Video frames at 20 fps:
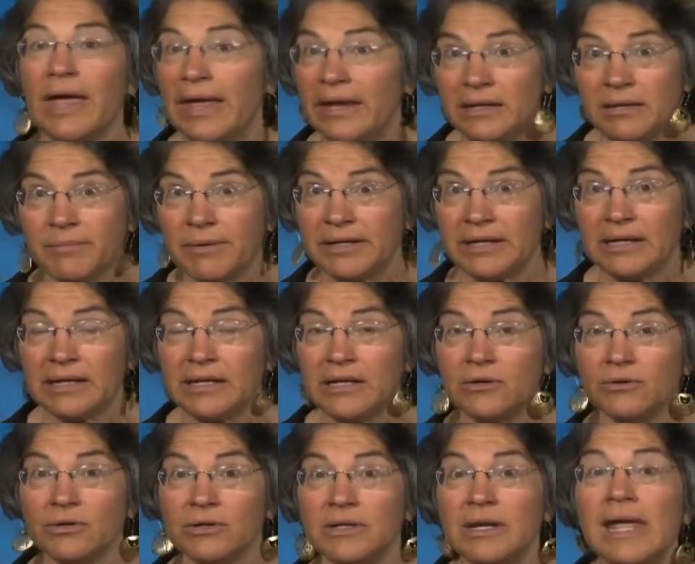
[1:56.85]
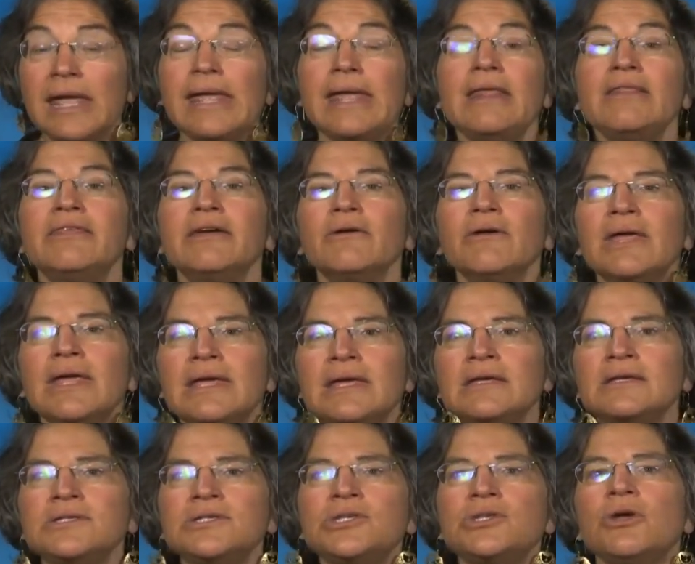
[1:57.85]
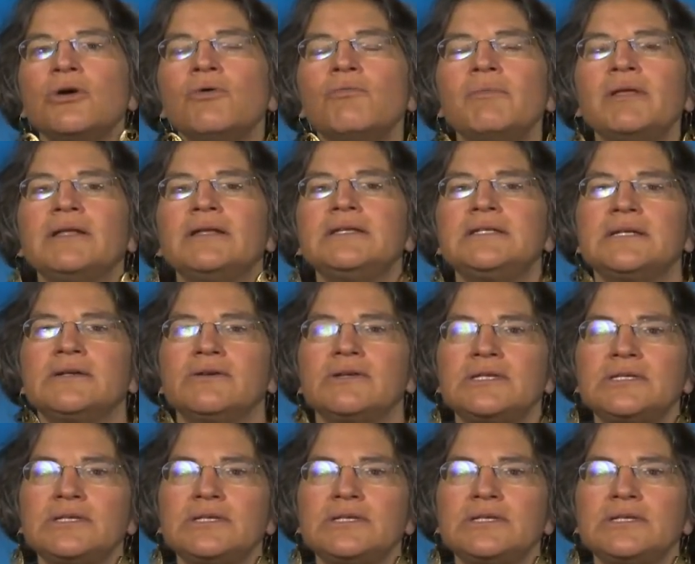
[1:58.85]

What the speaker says: anybody any good. There is no military